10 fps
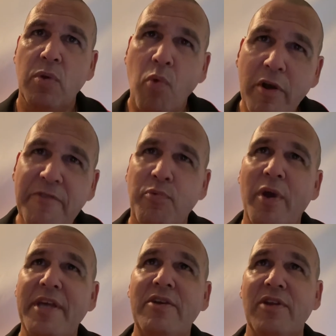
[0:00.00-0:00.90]
What if
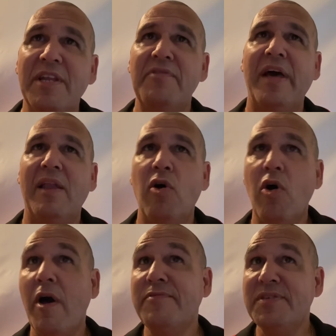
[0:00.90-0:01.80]
we could live our
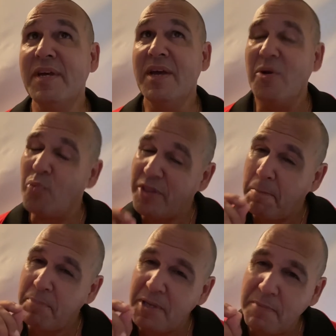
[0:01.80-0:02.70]
lives with a
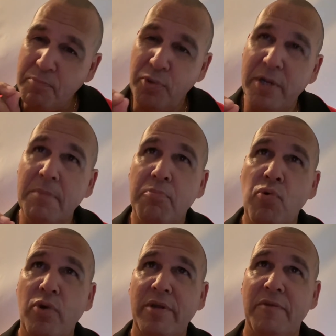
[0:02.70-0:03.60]
pinprick
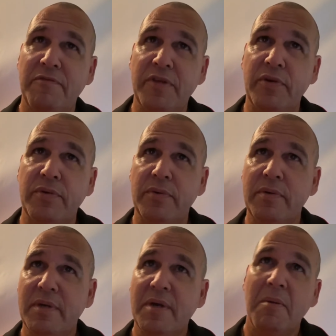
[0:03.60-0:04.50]
point of view,
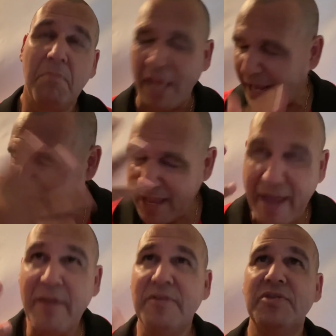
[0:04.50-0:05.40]
blacking
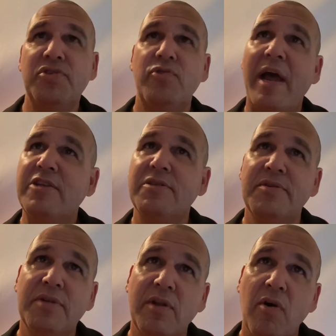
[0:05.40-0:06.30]
out
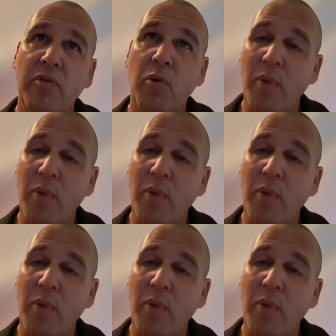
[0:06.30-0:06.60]
distractions along the